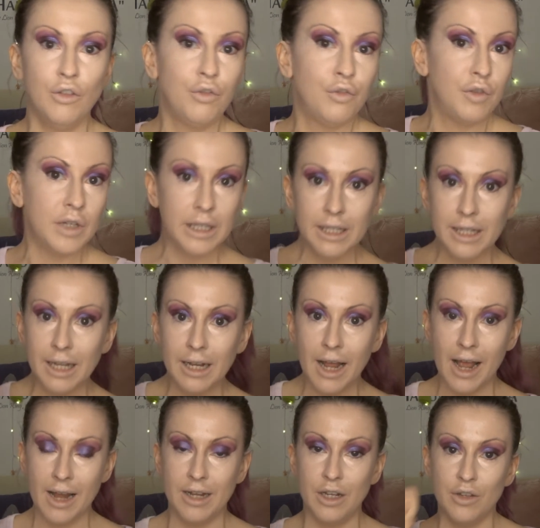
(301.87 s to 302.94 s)
filling in
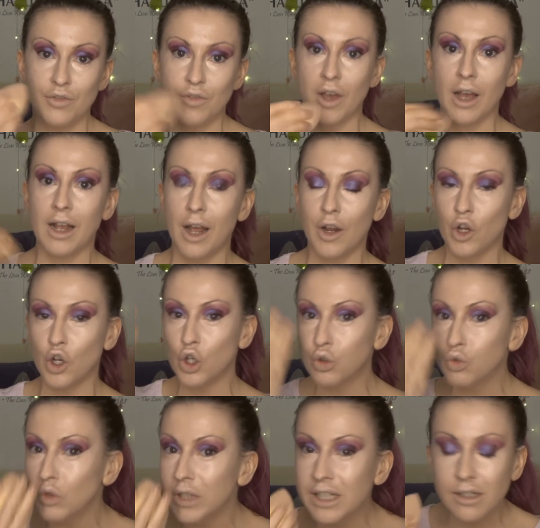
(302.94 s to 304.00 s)
any of that kind of
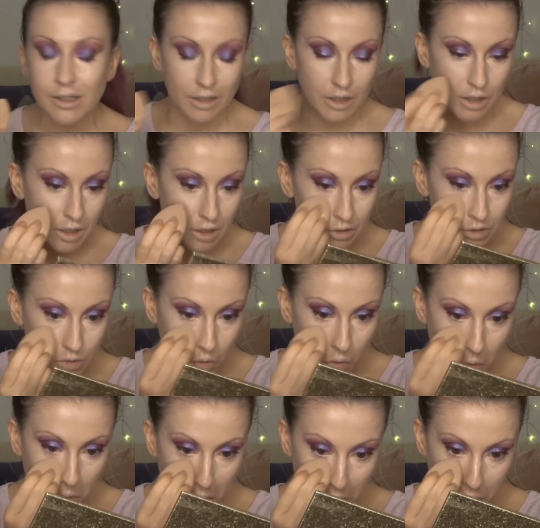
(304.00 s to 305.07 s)
creasiness
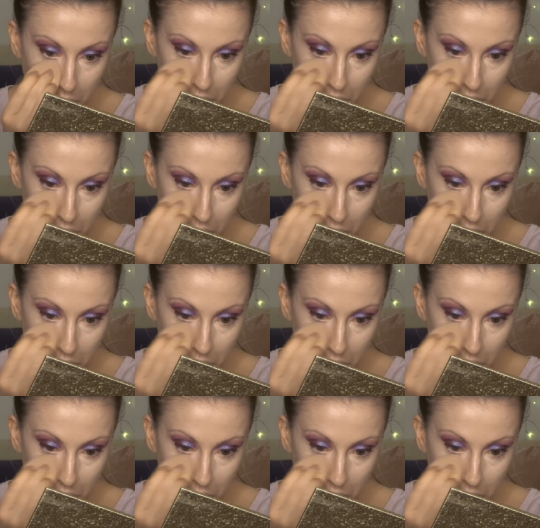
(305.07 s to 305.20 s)
or